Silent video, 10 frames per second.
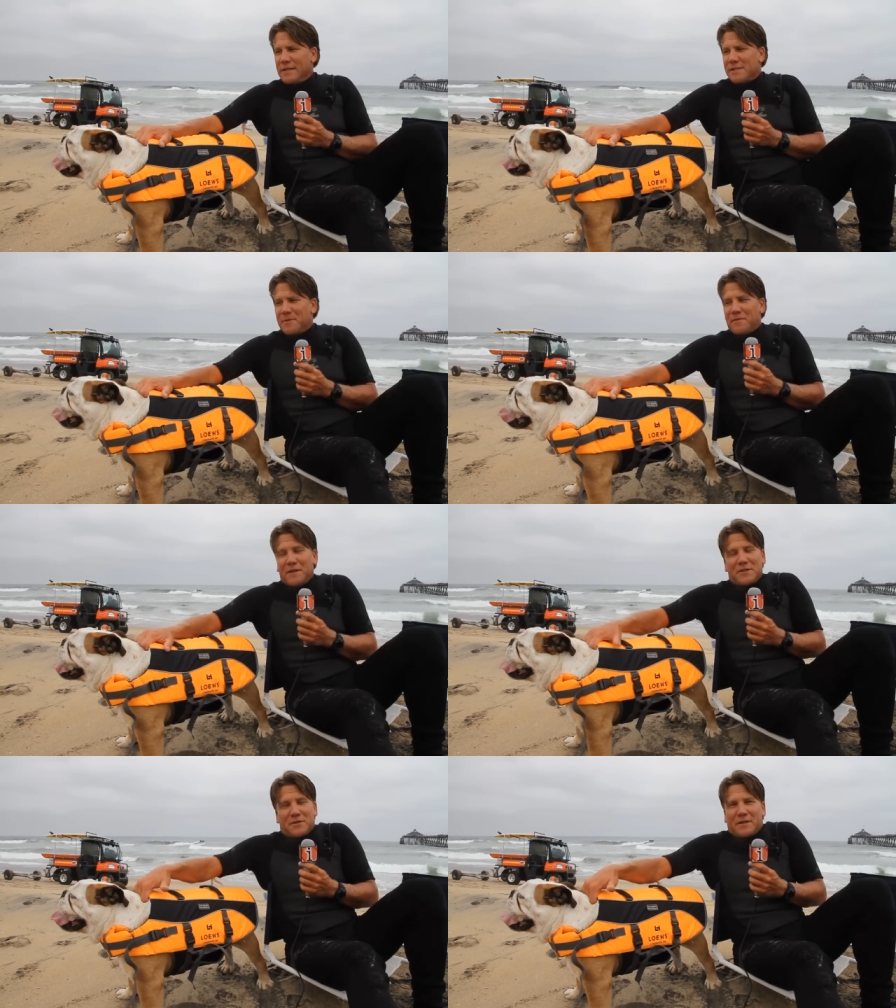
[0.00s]
He's been
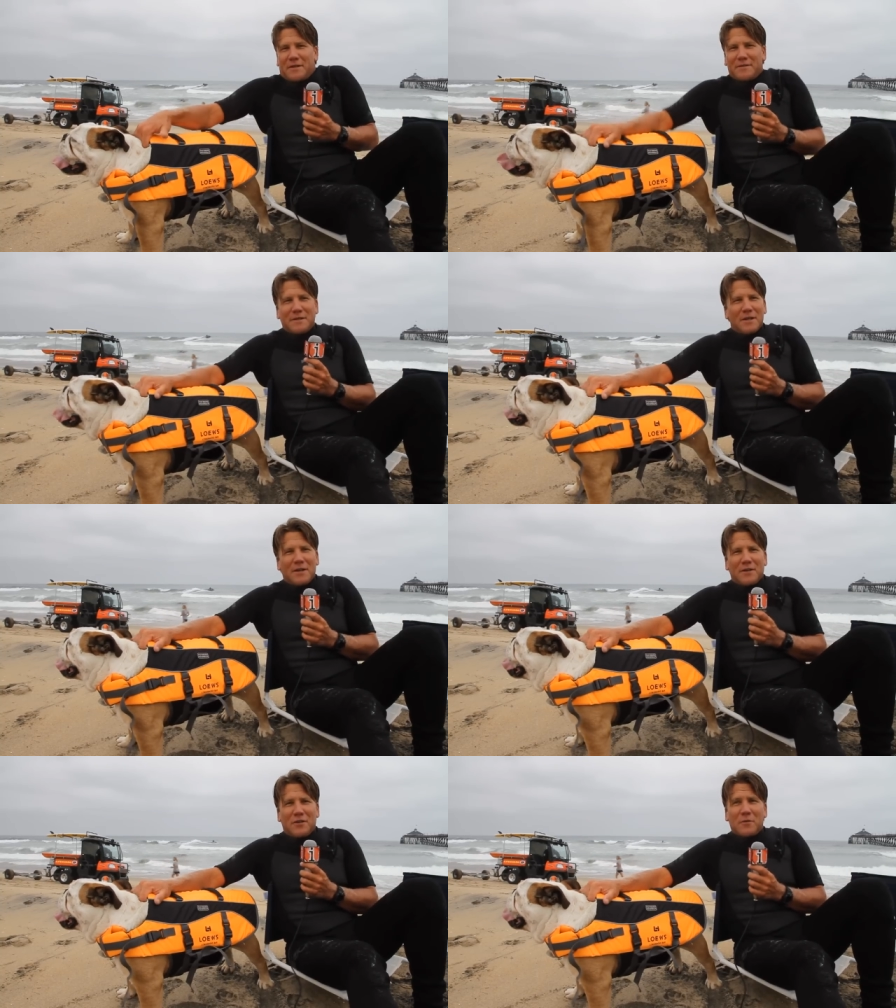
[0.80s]
featured in
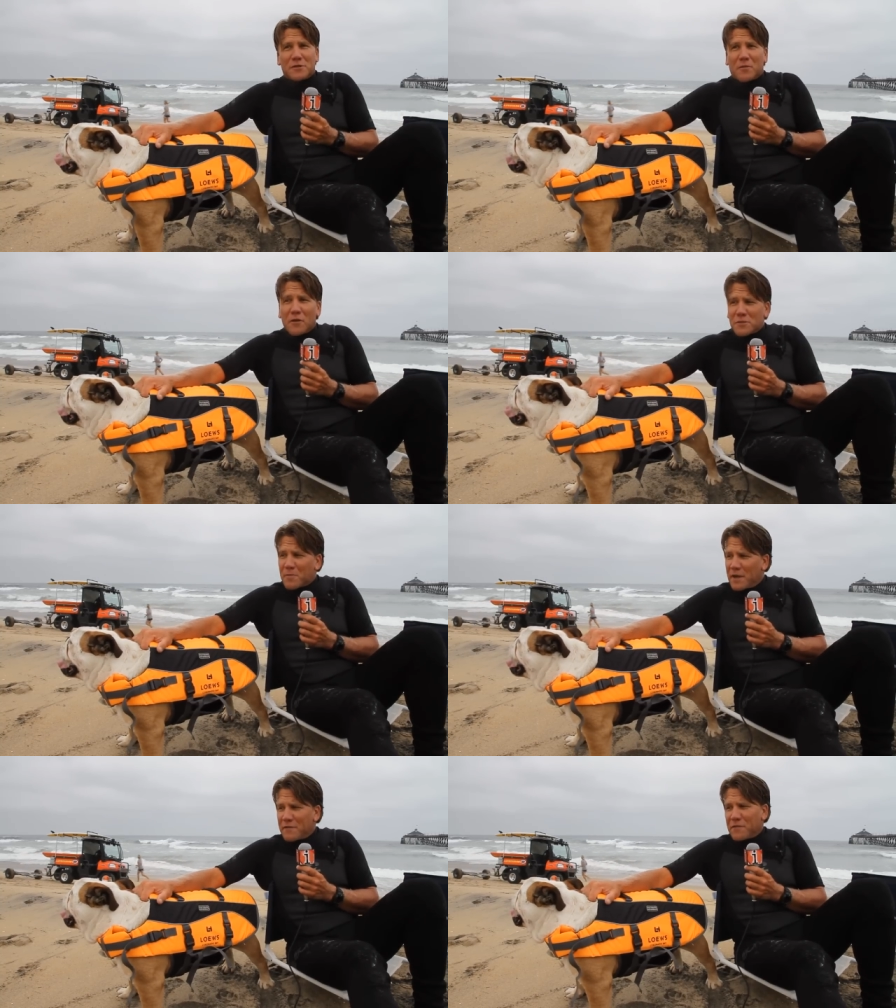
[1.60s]
numerous Rose
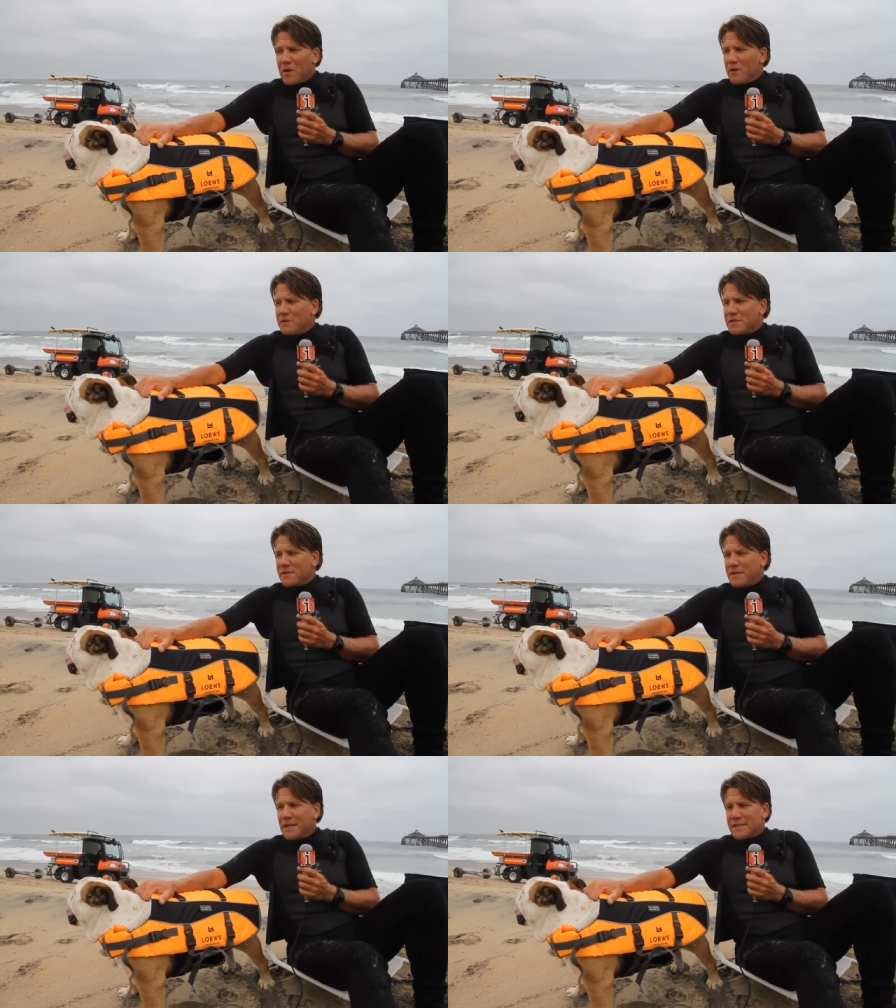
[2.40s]
Parade
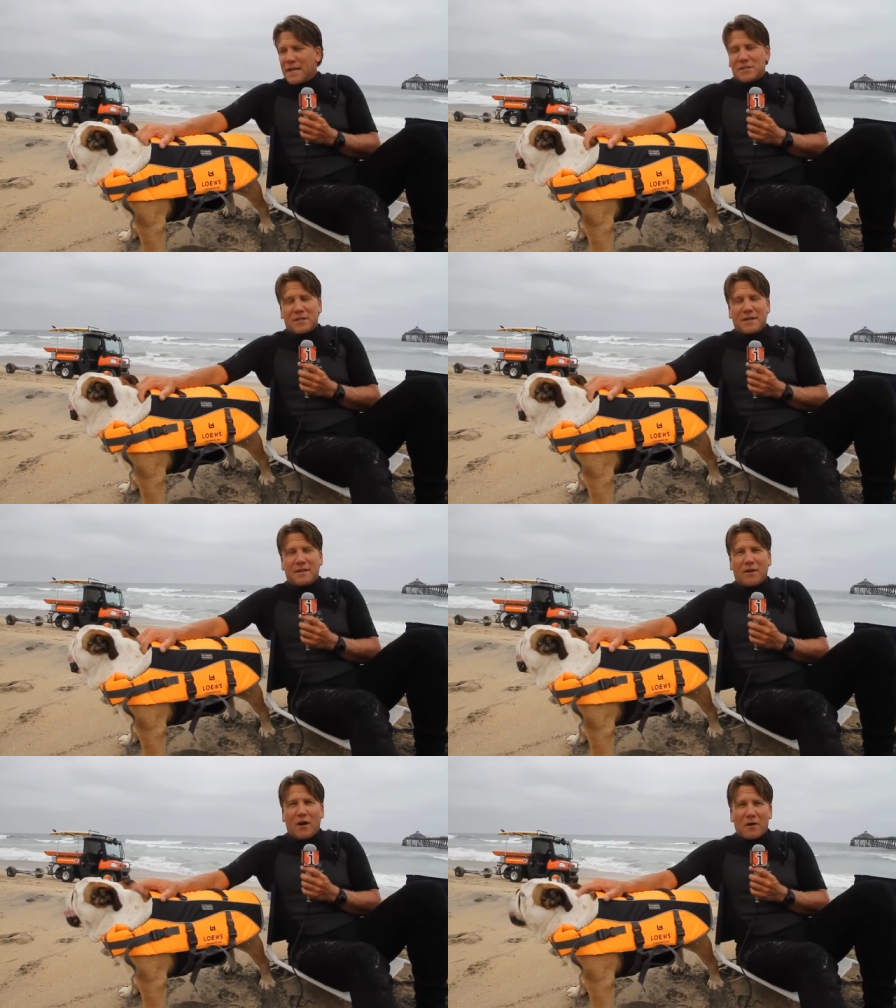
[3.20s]
floats. He's actually
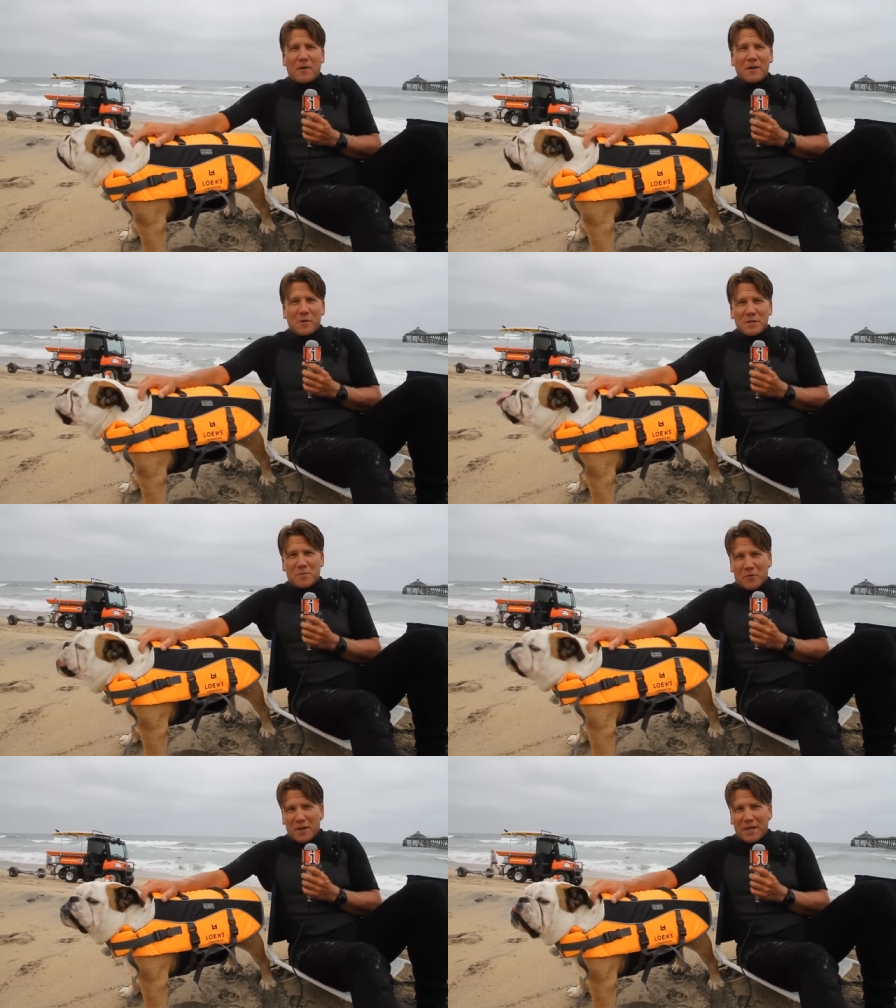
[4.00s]
an honorary
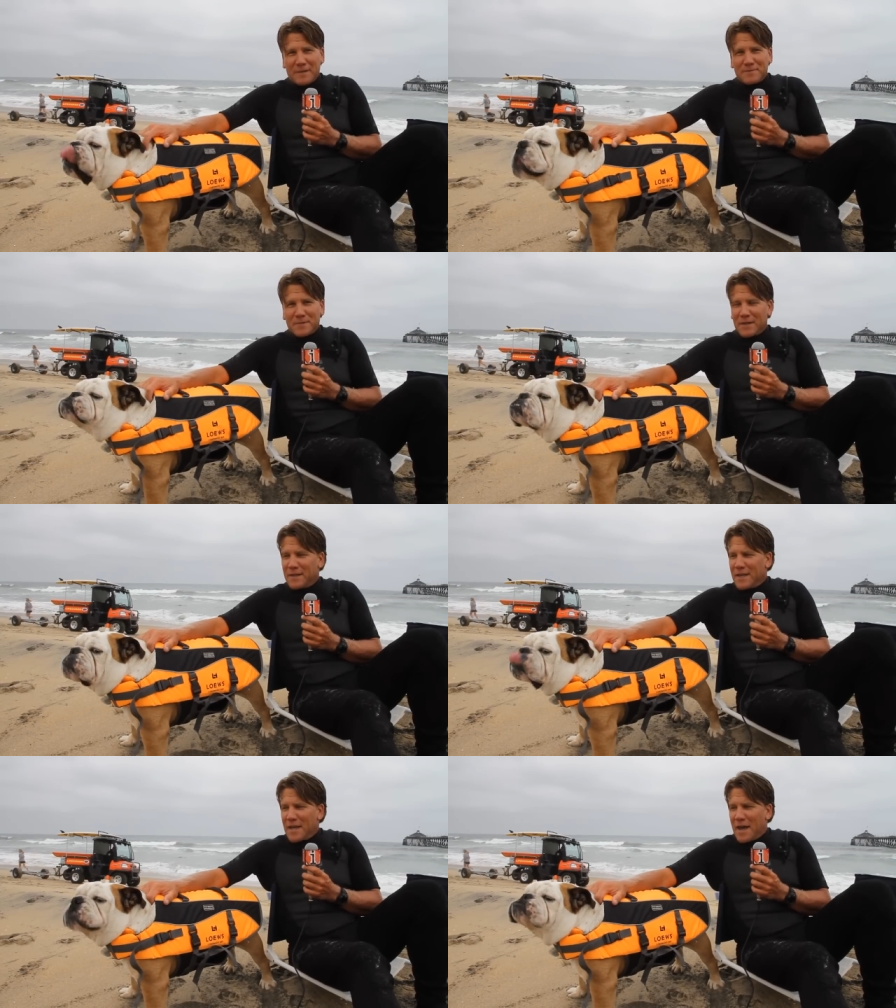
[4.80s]
U.S. Marine,
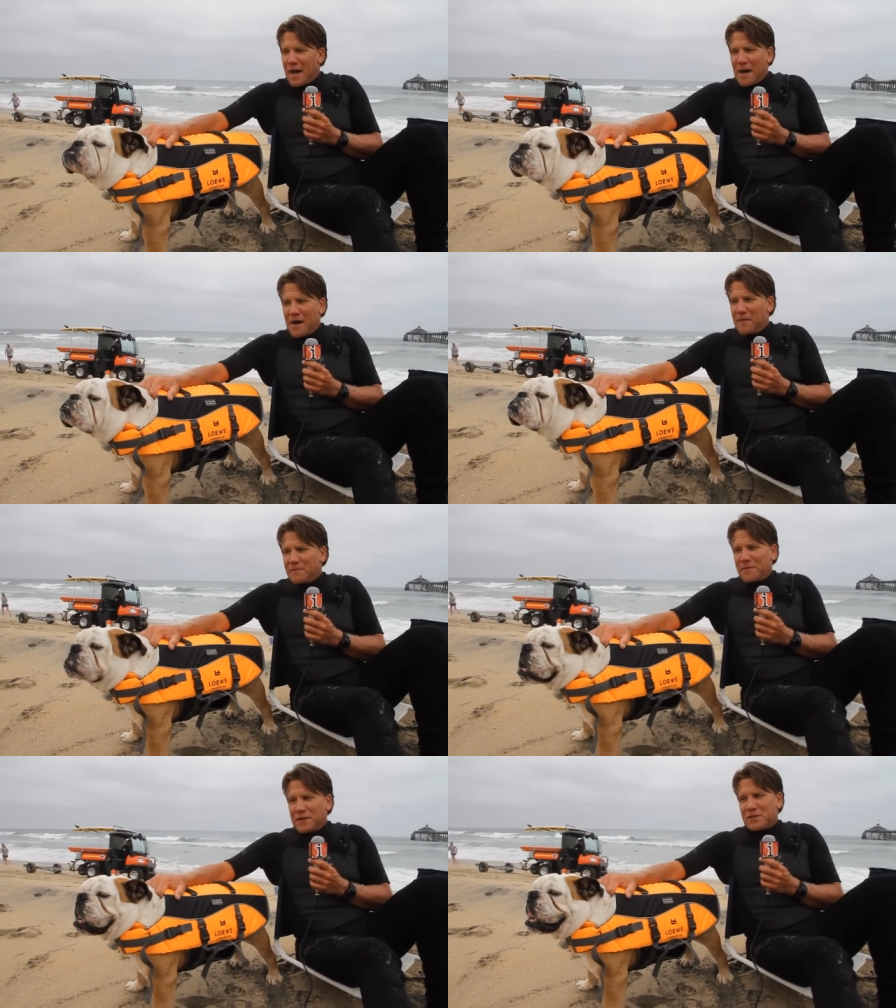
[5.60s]

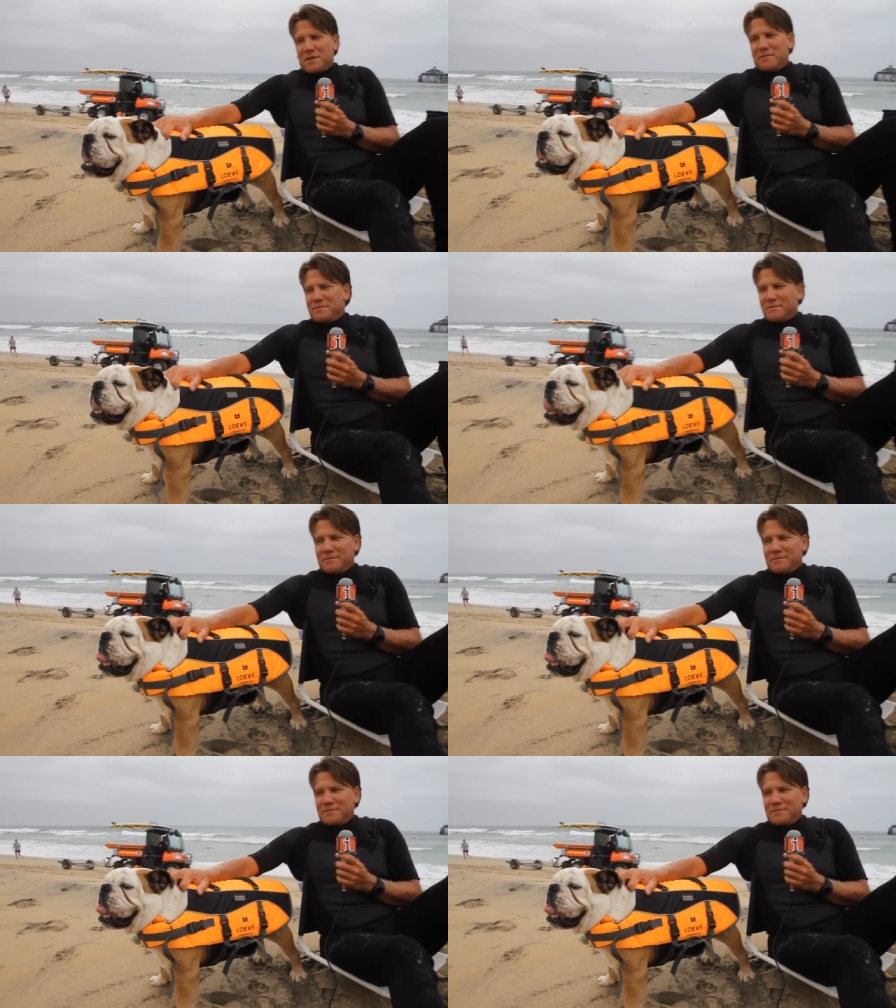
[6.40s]
um, featured in